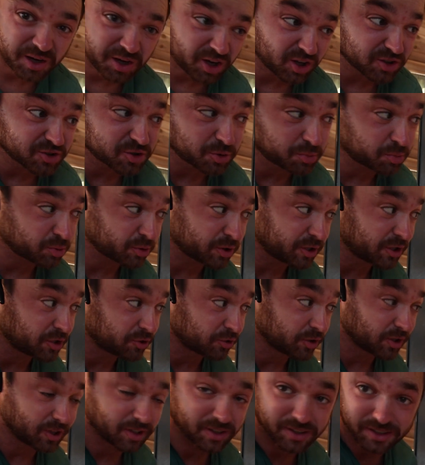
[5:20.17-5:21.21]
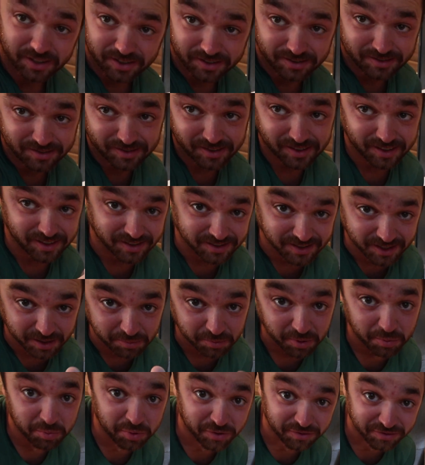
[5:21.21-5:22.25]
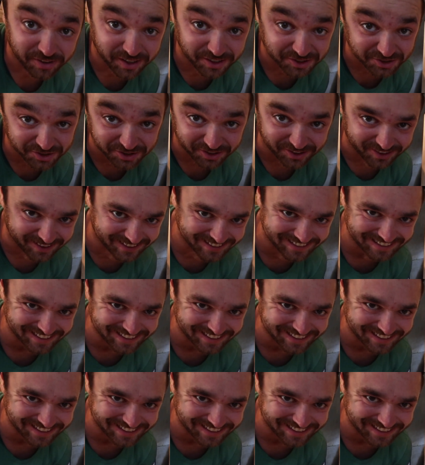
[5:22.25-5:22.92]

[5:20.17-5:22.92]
also pre-drilled because I'm a professional.